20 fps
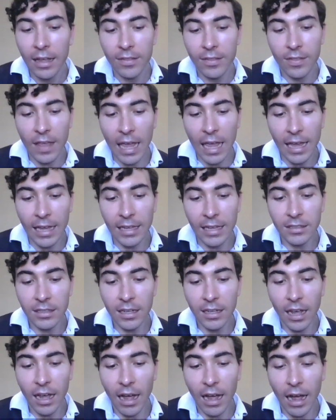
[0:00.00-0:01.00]

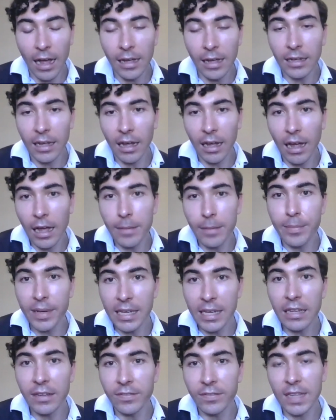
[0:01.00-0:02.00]
then I
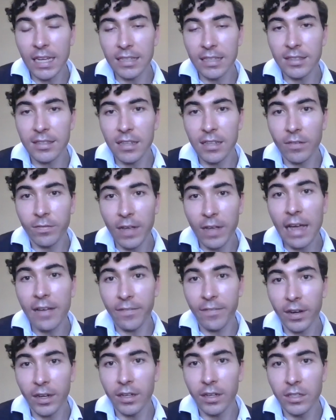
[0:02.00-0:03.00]
believe that South
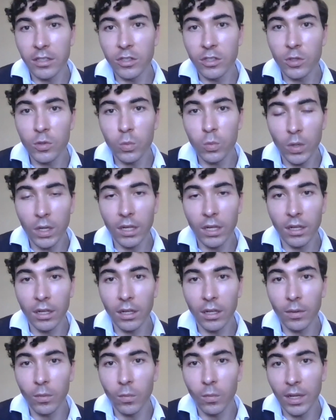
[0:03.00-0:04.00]
Africans
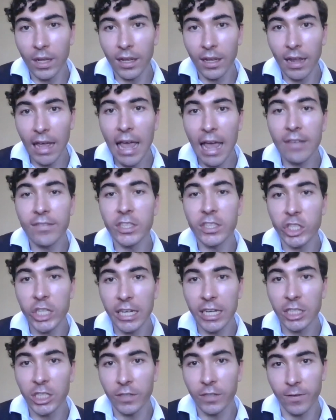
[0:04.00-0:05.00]
will have a
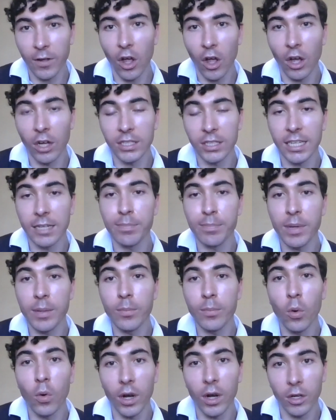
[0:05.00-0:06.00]
change of heart and be
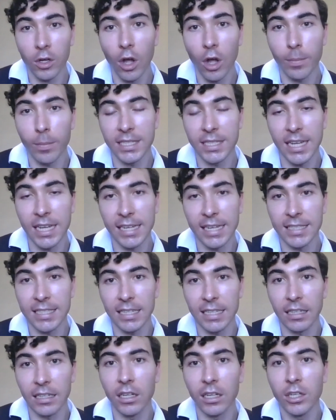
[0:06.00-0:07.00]
more
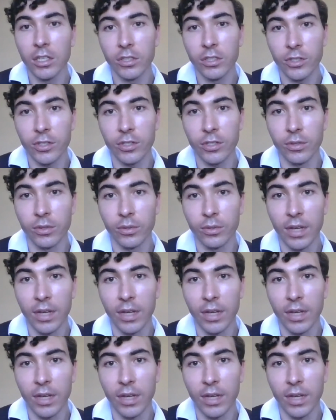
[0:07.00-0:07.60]
accommodating to